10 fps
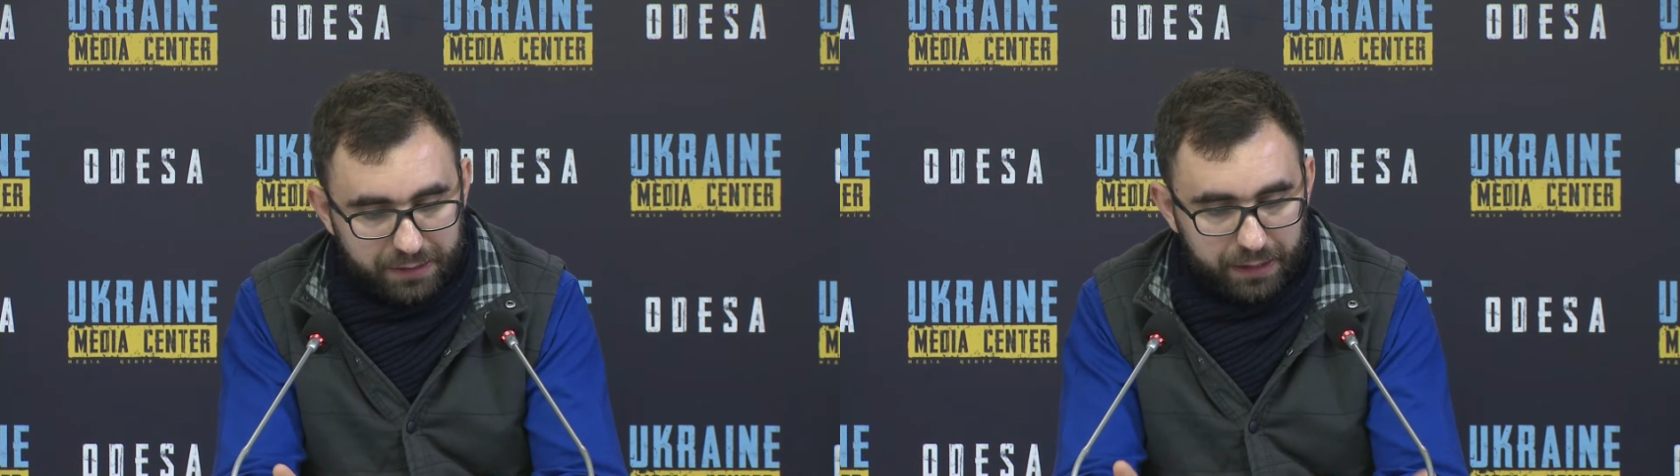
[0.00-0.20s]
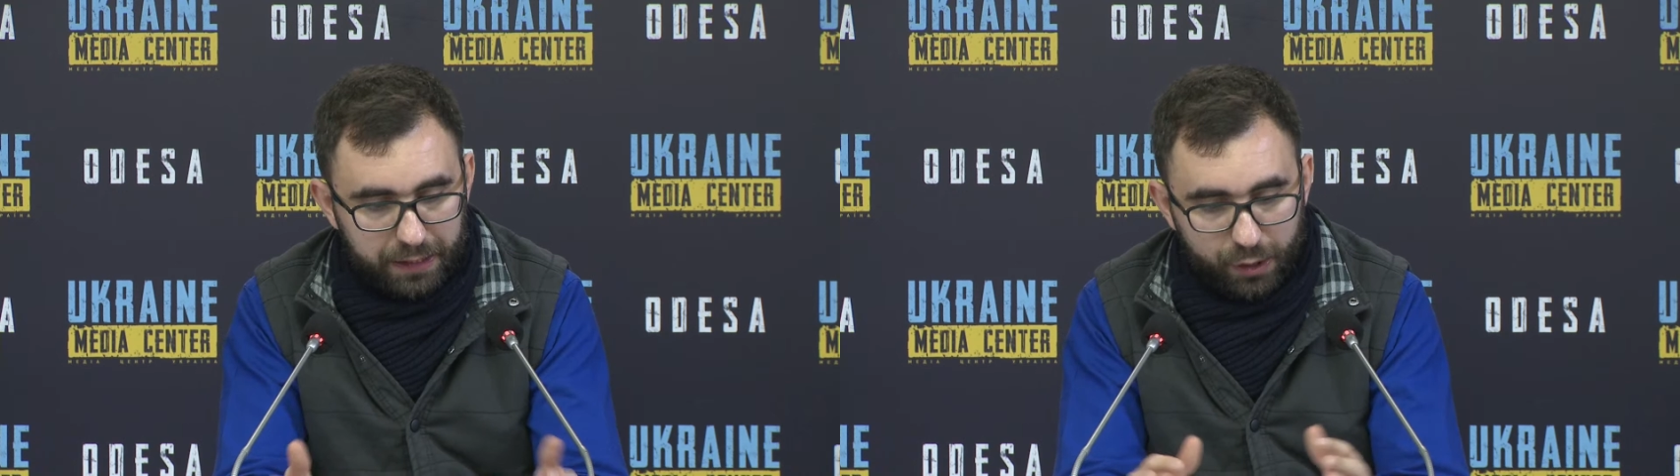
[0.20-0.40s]

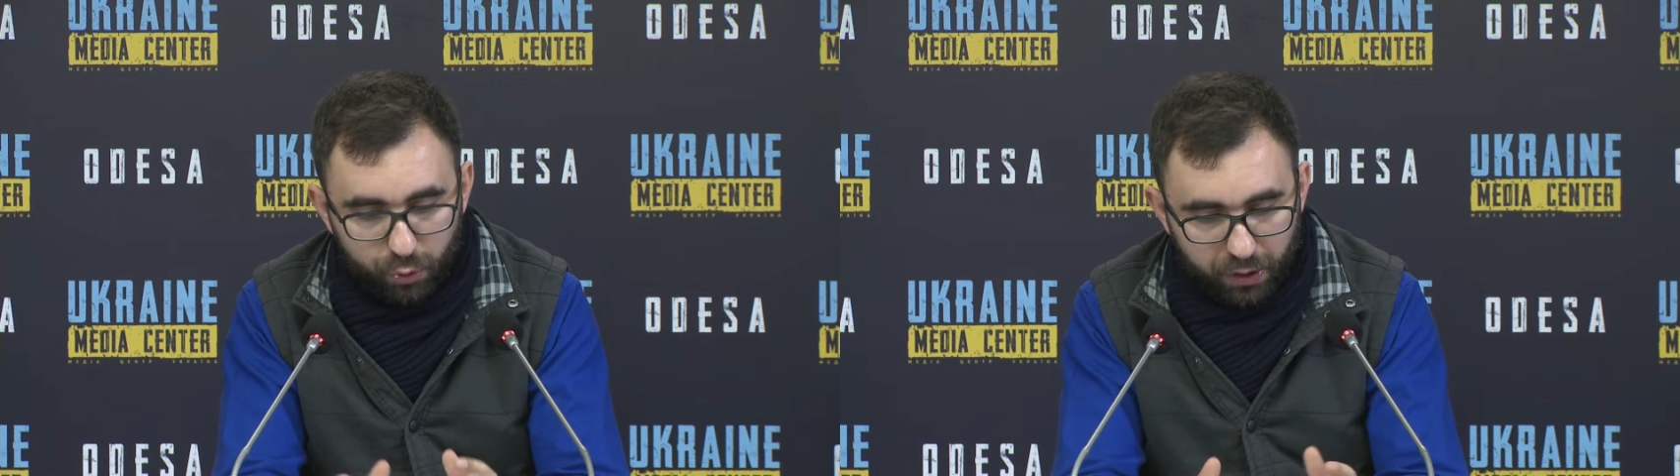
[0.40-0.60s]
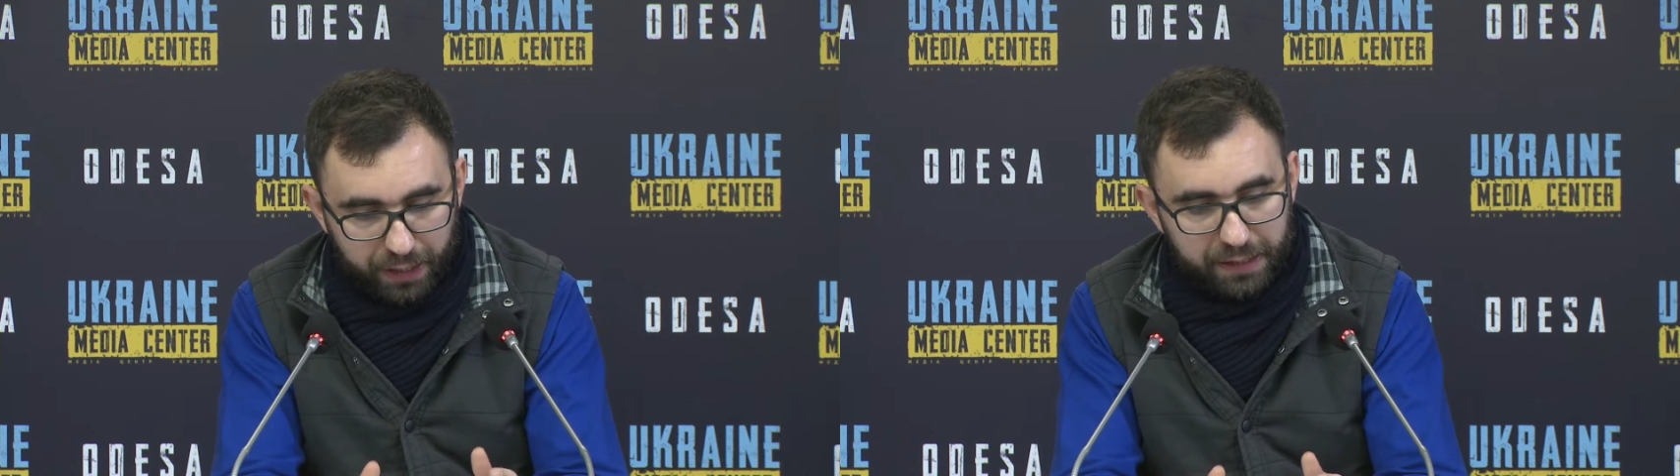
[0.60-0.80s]
and
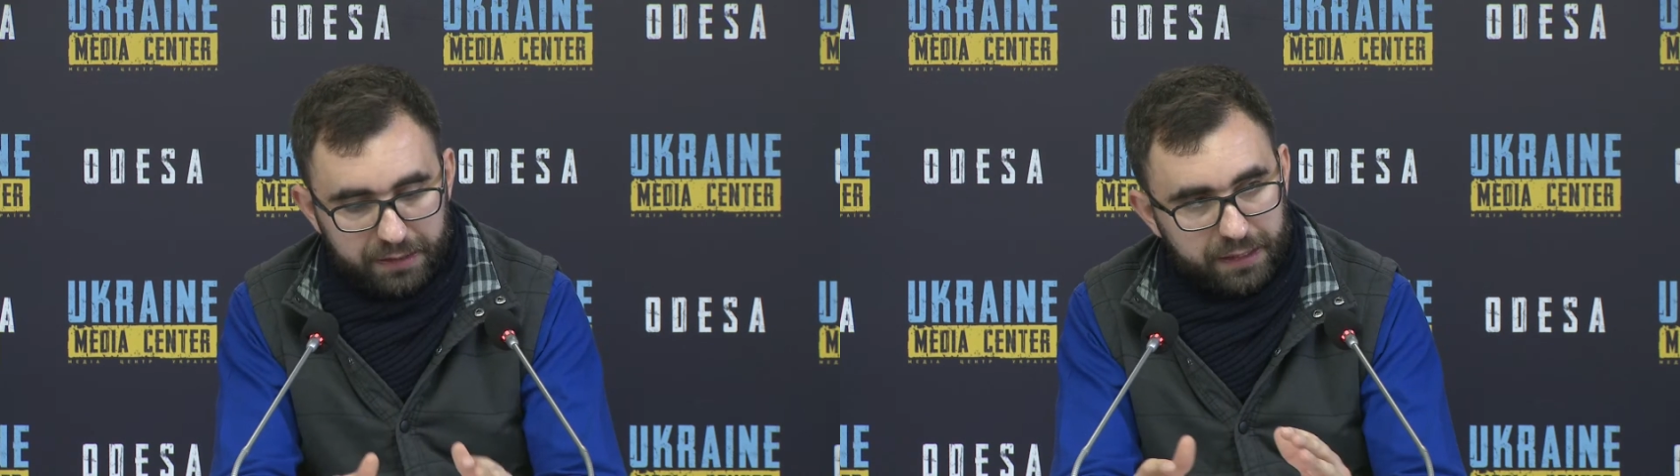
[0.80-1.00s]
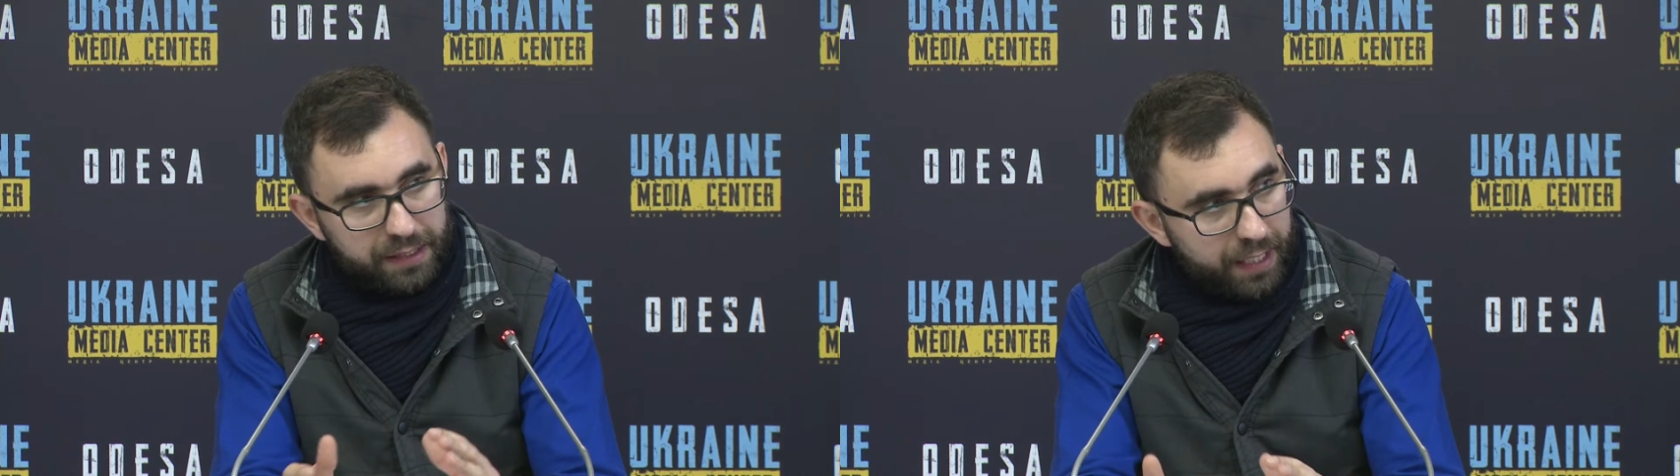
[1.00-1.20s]
deal
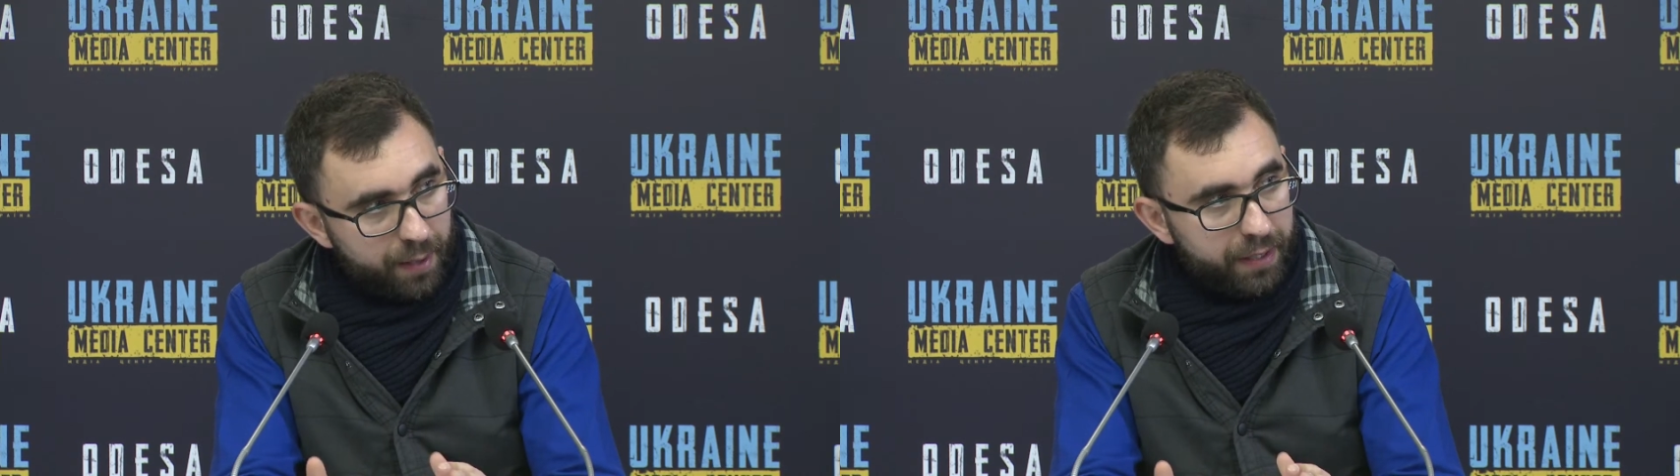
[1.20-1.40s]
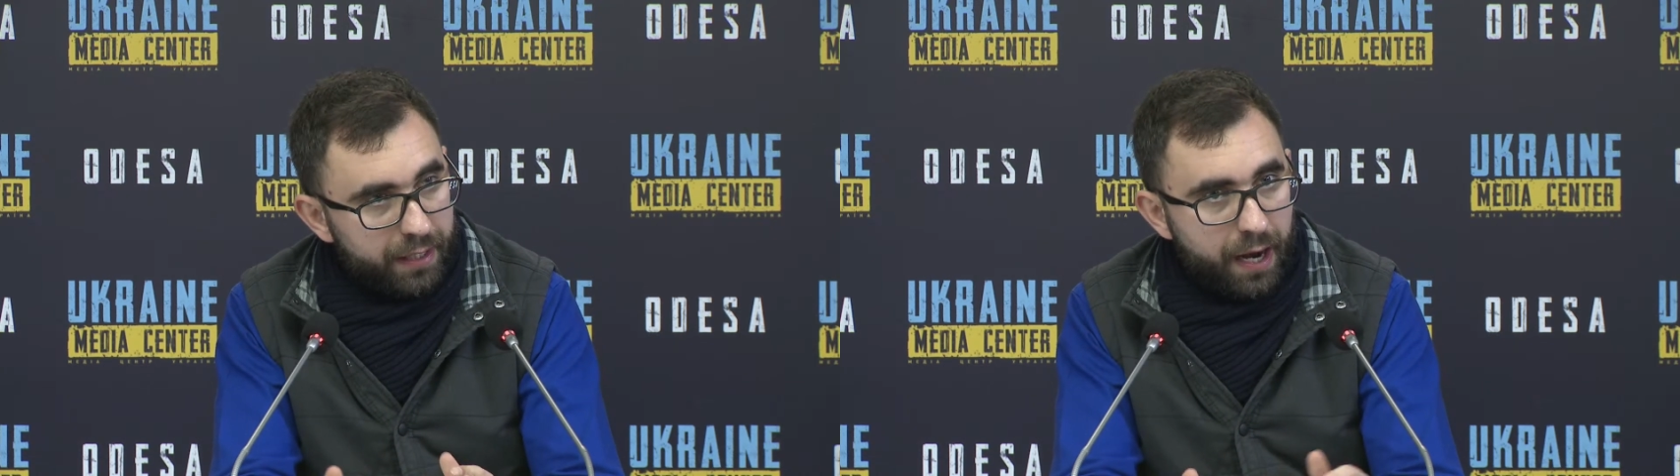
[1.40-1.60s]
with
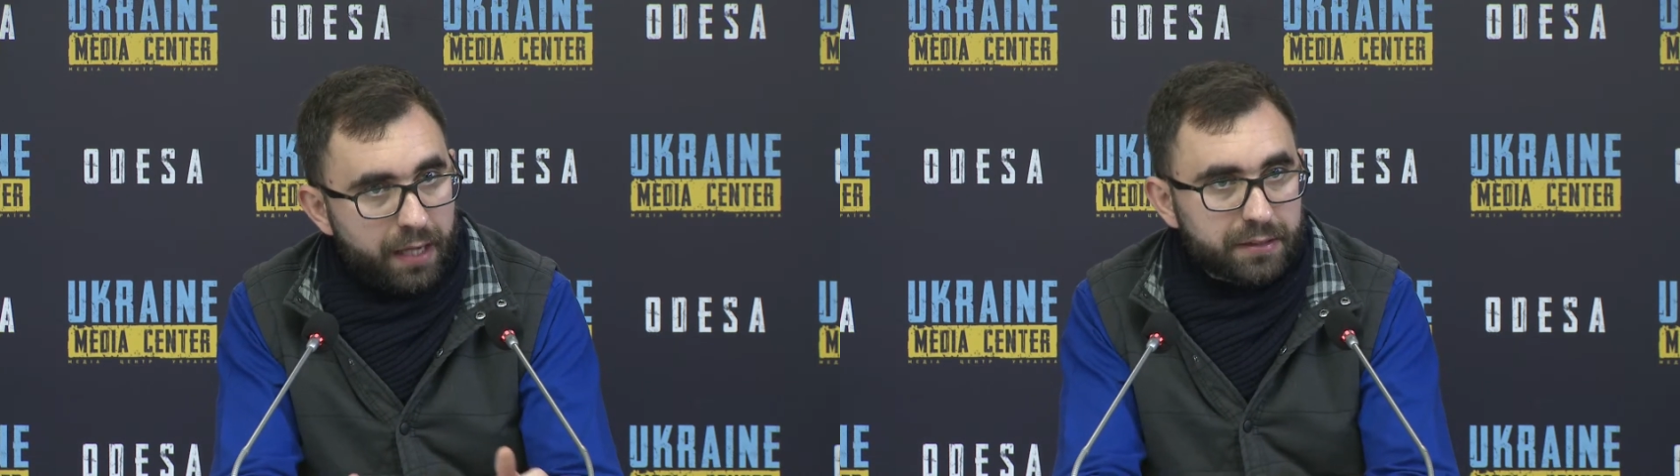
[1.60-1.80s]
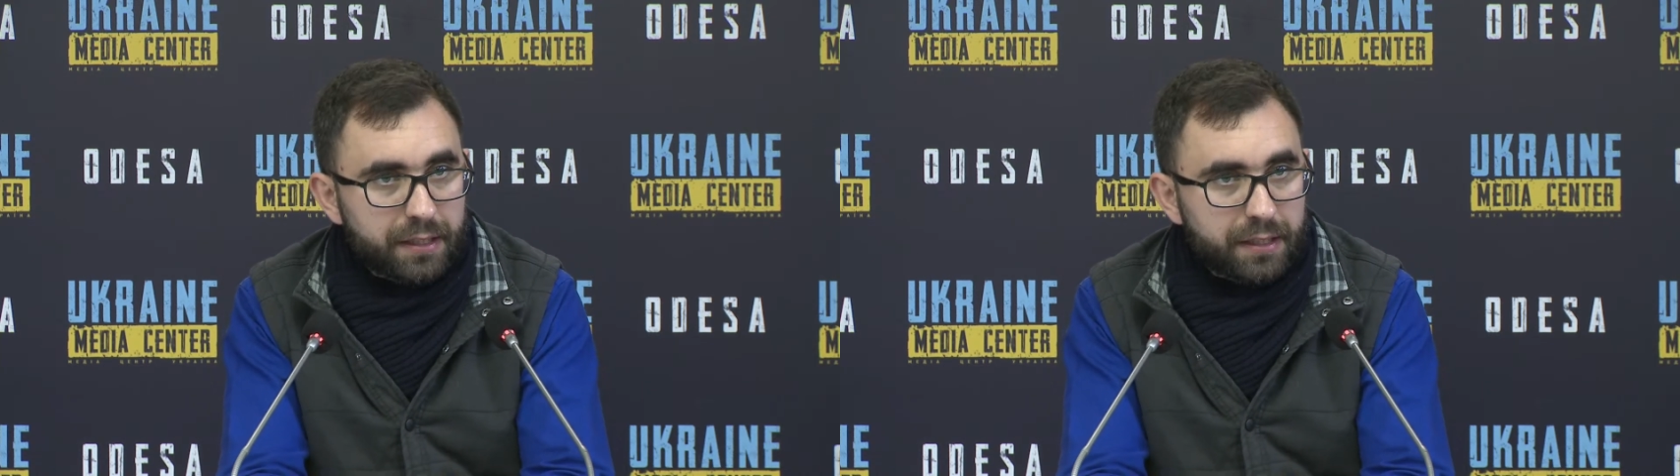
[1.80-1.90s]
traumas,